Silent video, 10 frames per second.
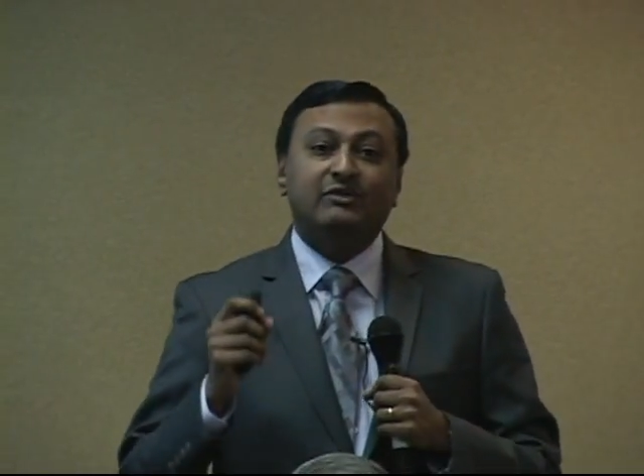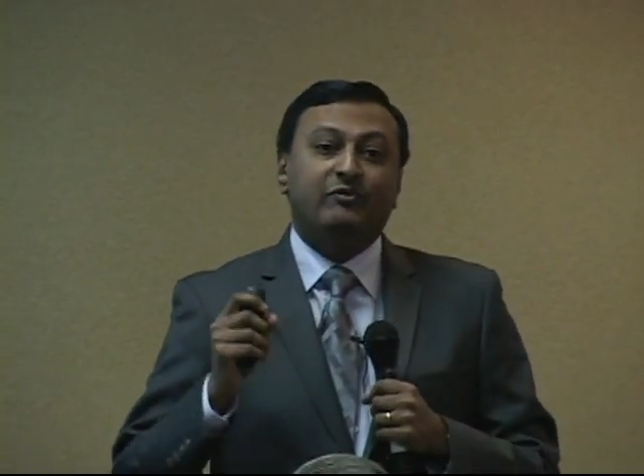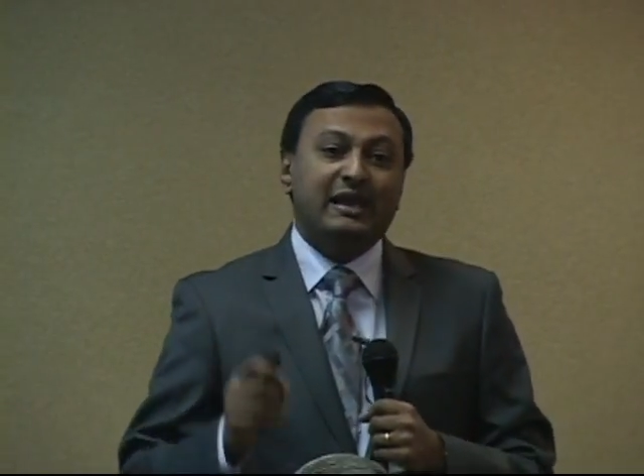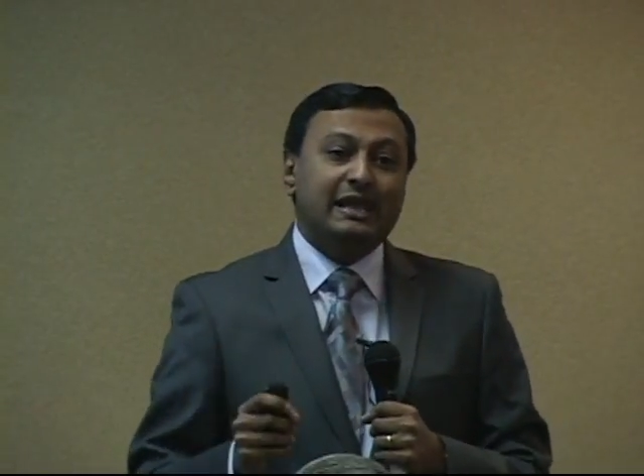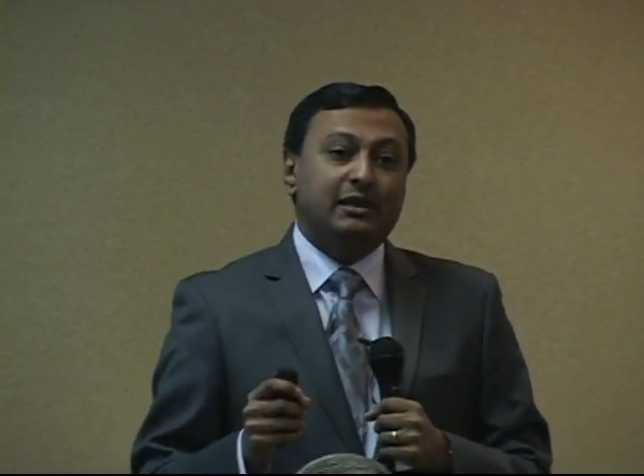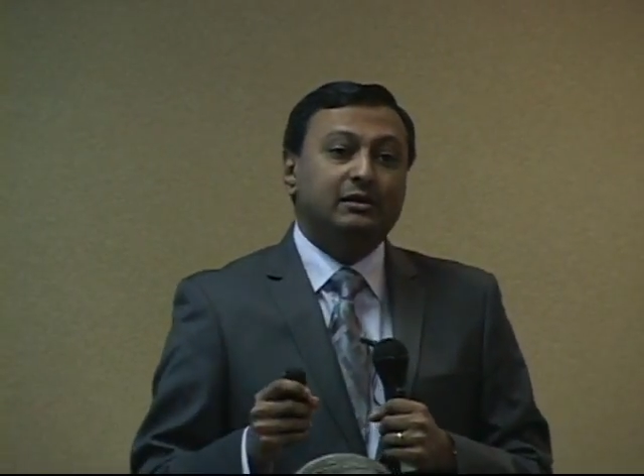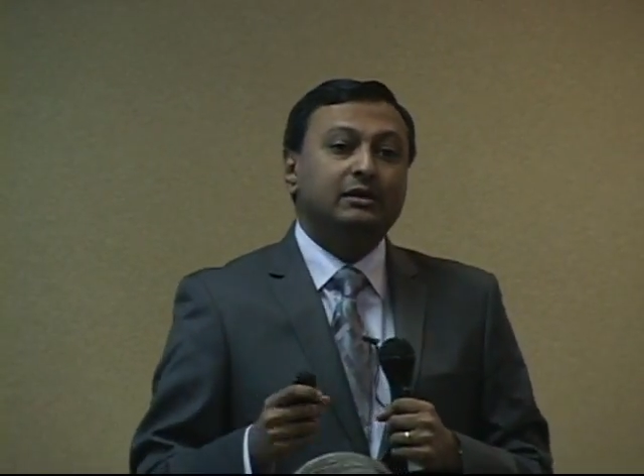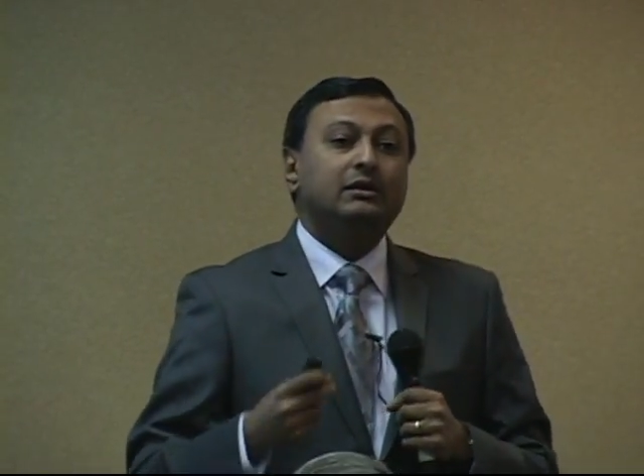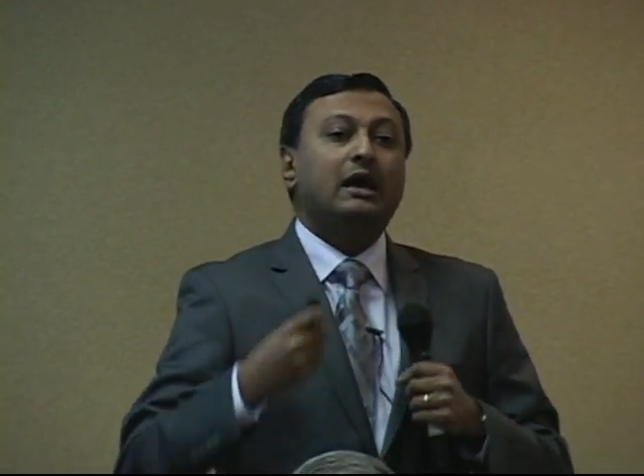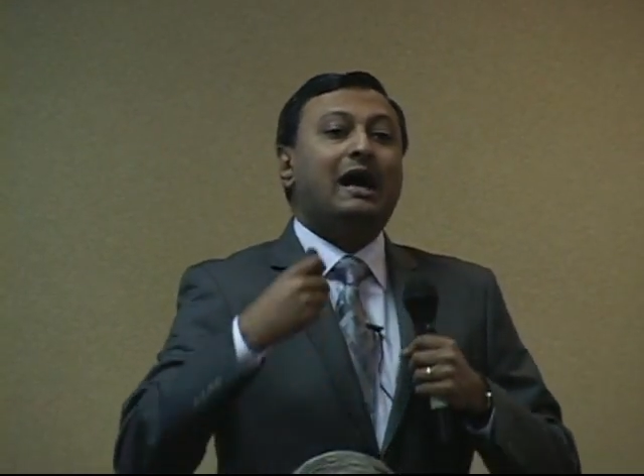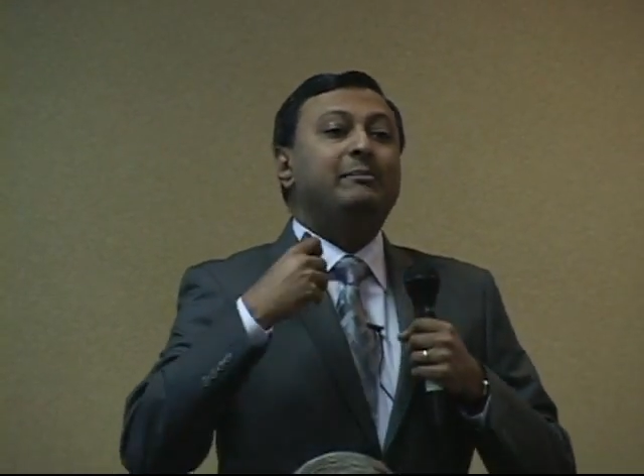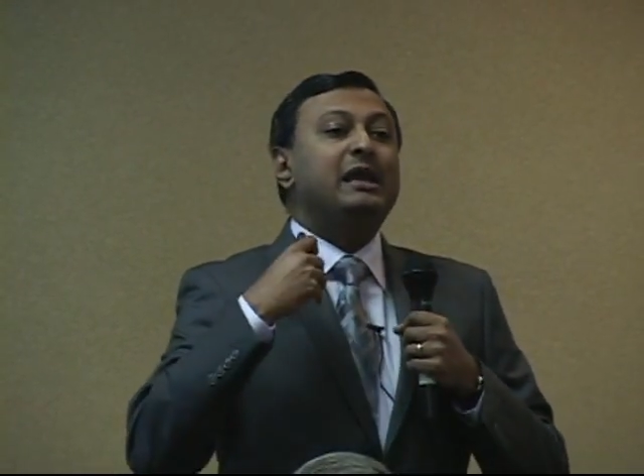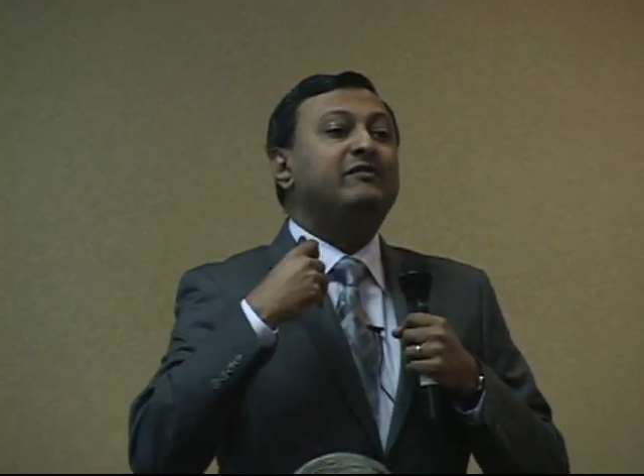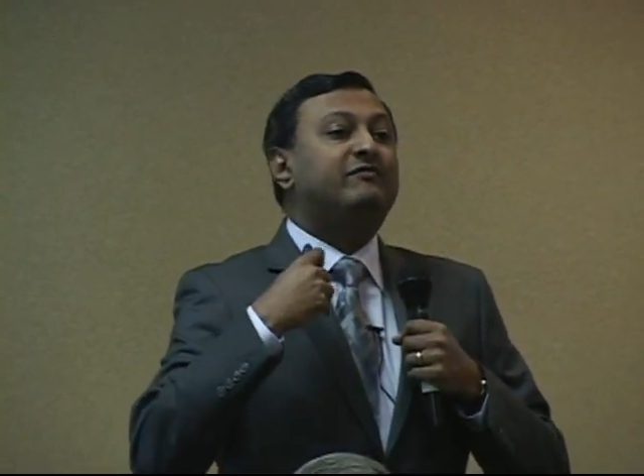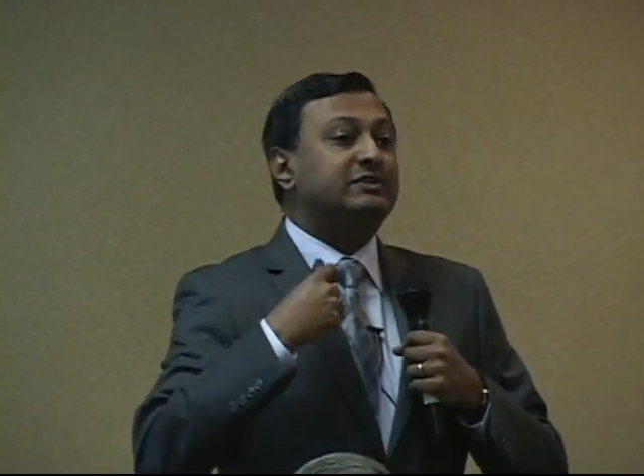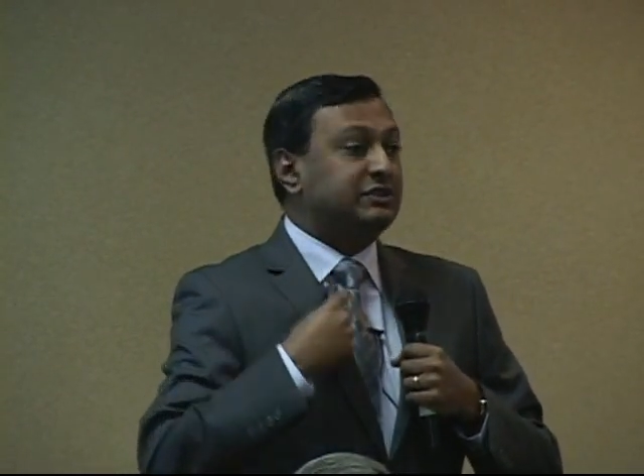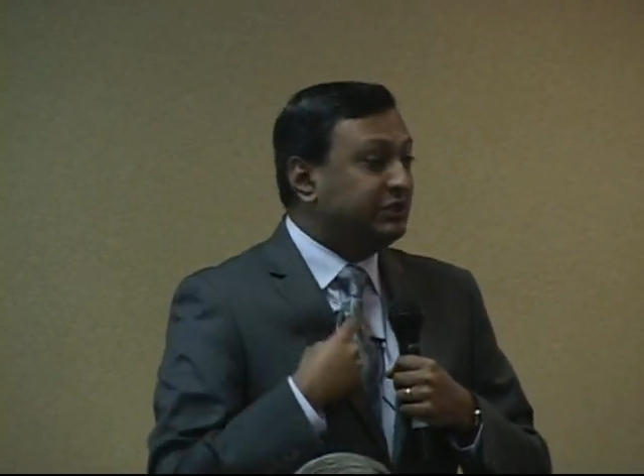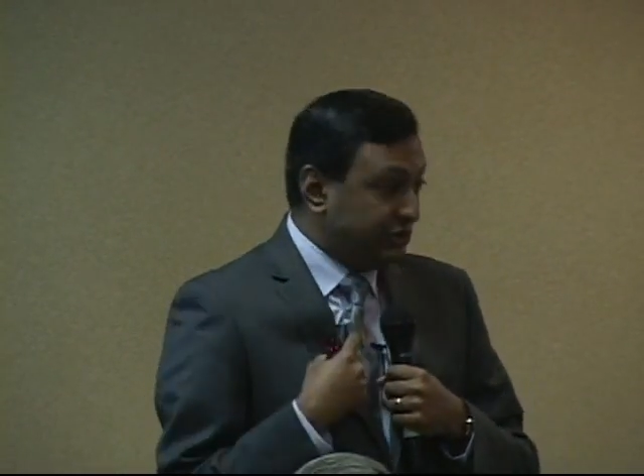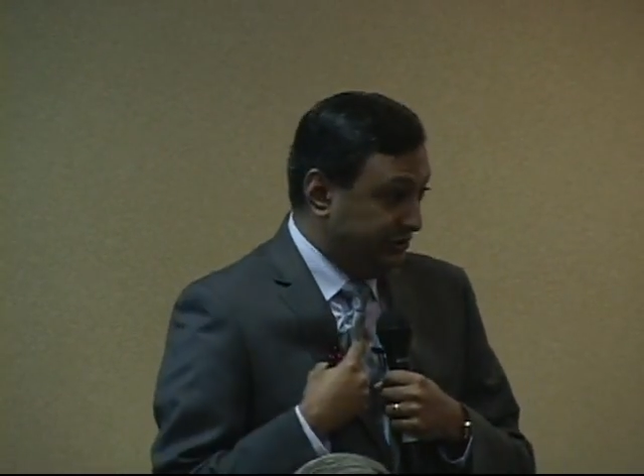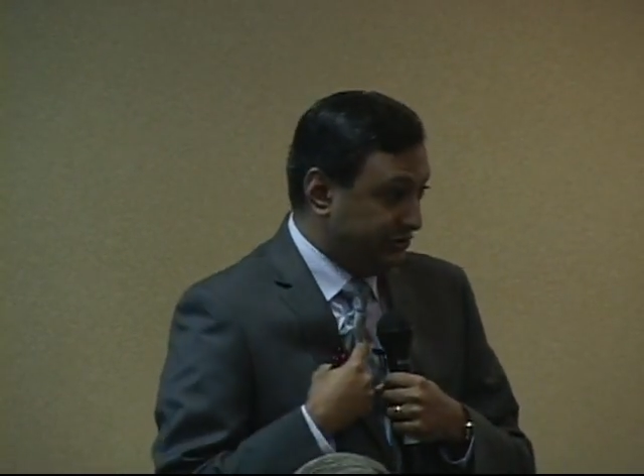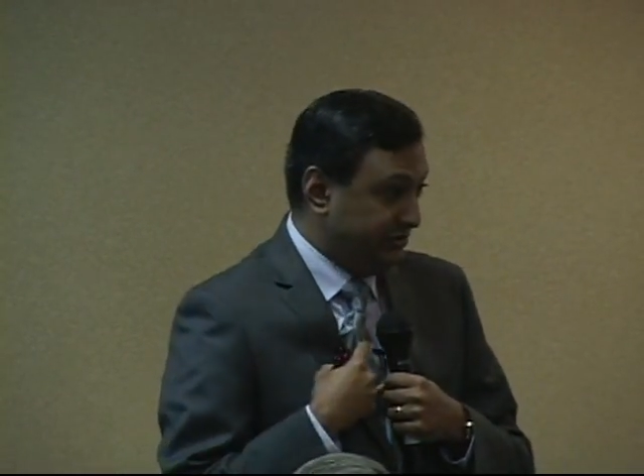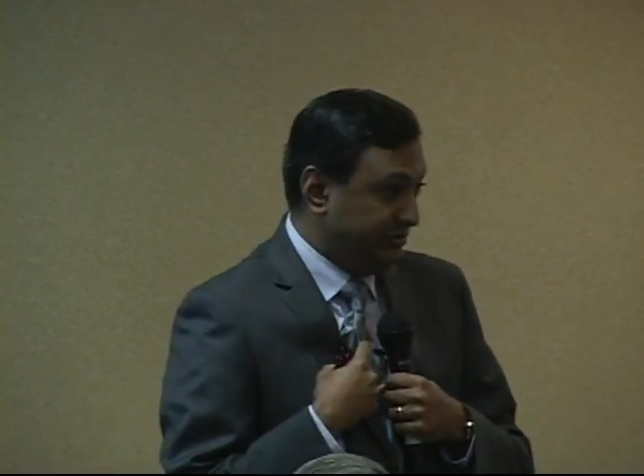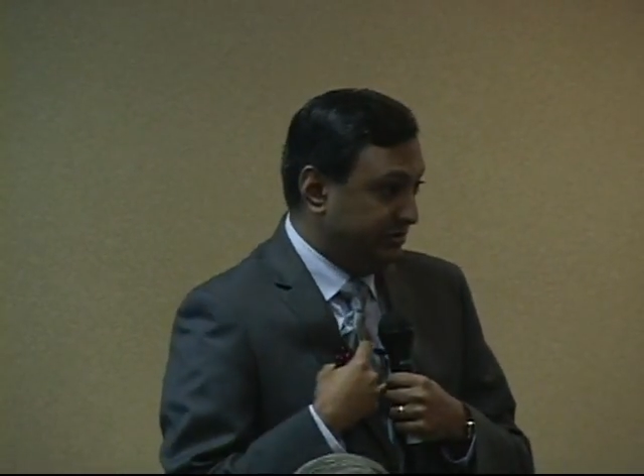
we, I mean physicians.